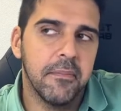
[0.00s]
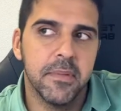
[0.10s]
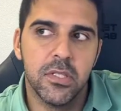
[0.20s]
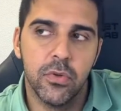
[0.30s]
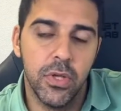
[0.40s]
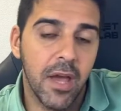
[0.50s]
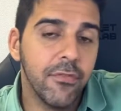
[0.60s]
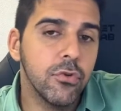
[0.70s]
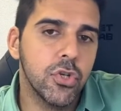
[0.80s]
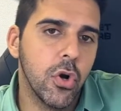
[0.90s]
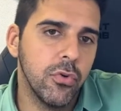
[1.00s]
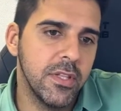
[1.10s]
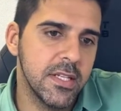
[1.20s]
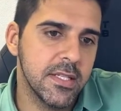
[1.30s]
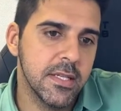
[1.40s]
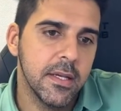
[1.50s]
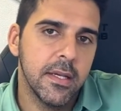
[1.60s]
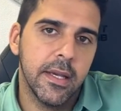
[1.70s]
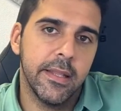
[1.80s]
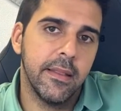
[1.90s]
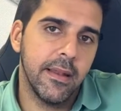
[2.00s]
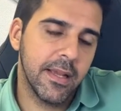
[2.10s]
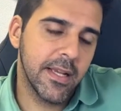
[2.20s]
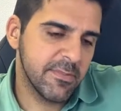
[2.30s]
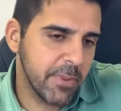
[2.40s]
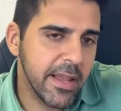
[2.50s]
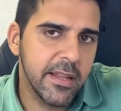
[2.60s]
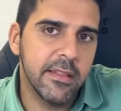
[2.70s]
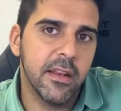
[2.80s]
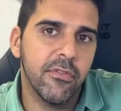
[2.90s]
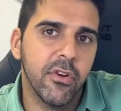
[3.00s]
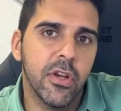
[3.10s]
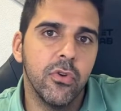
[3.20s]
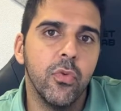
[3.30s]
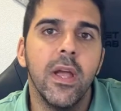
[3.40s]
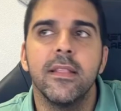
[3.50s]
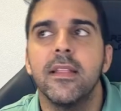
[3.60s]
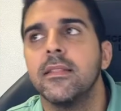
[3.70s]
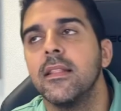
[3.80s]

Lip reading: So you have to show this and explain it in a very good way that,